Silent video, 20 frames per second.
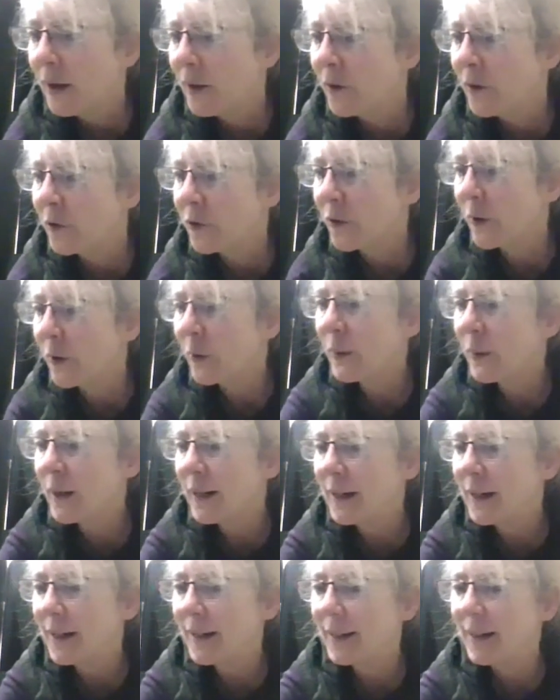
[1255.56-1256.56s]
So
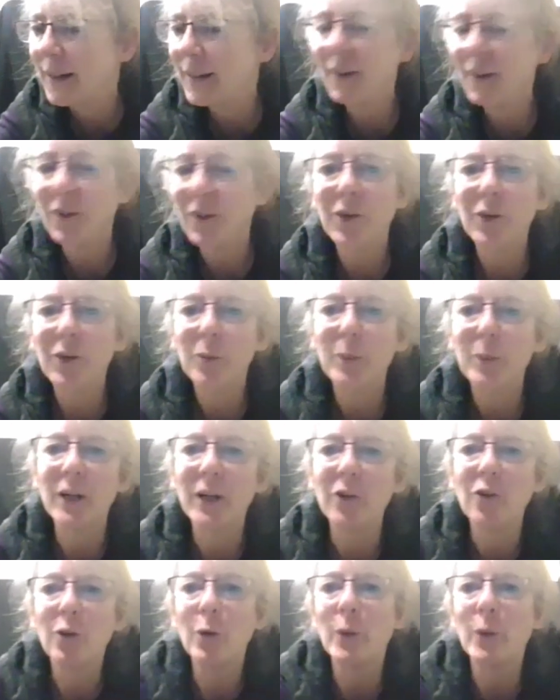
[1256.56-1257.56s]
this has been
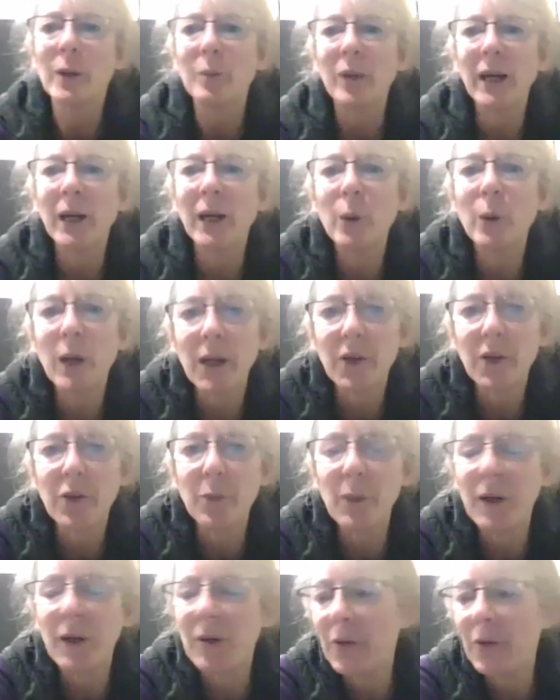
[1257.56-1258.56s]
true in my own
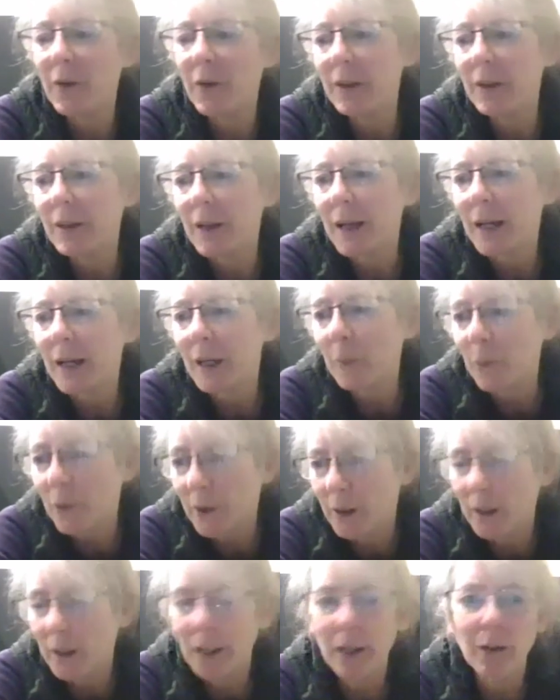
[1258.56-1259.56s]
experience at times,
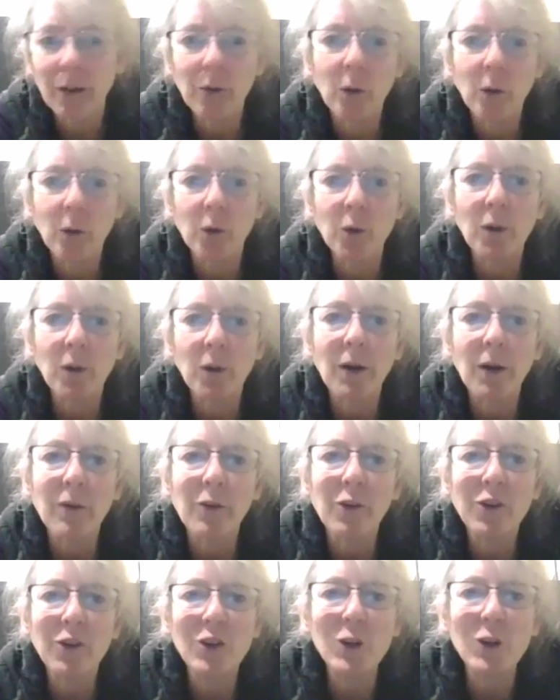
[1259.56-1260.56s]
and I talk to a lot of
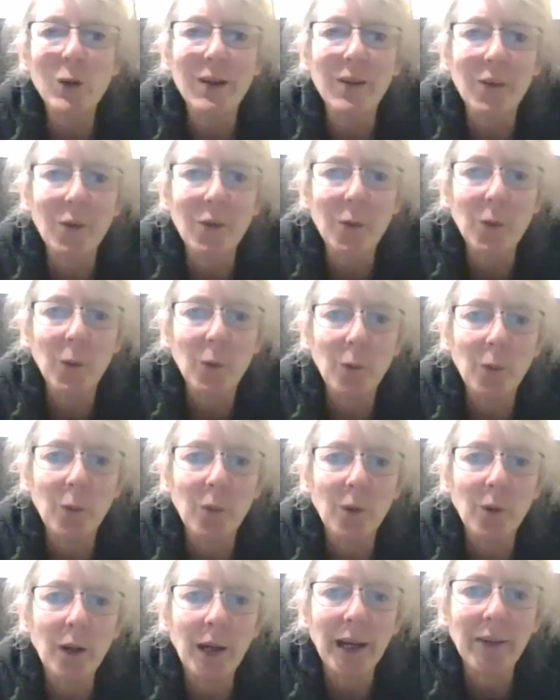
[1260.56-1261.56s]
students who
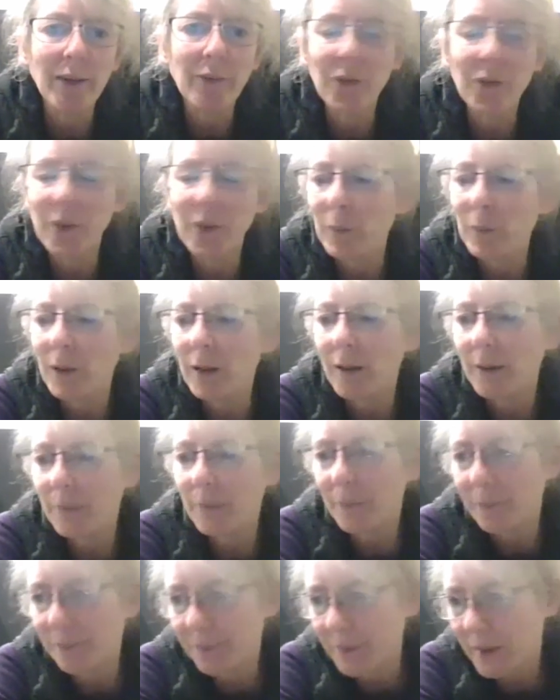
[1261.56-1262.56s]
have similar
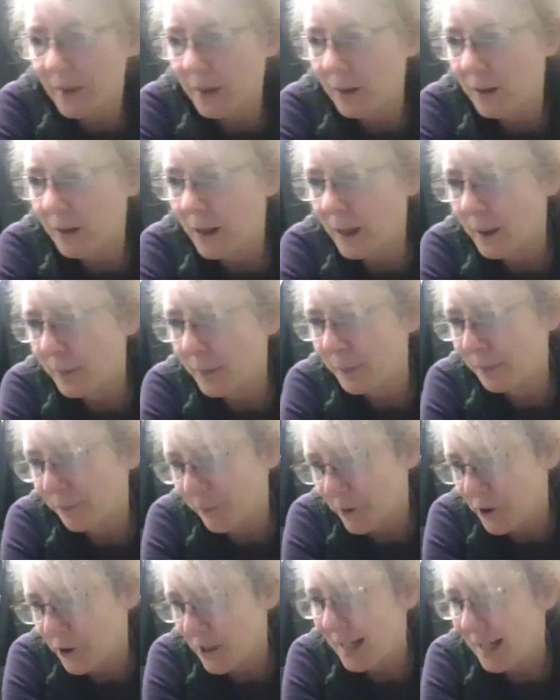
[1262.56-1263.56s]

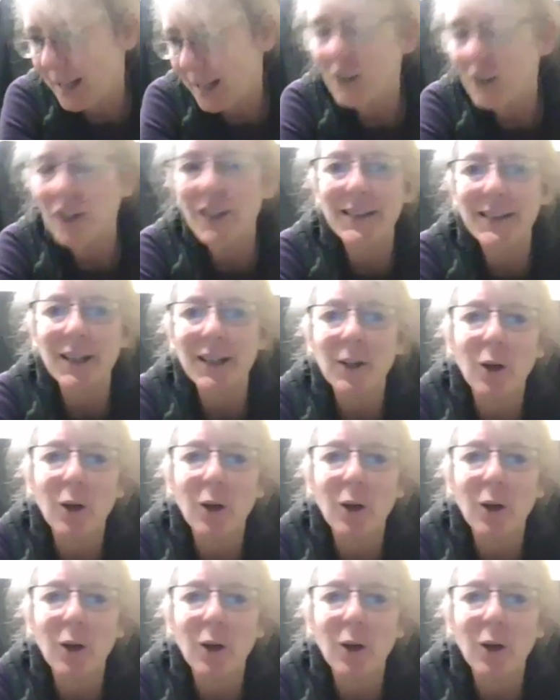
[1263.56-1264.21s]
challenges, and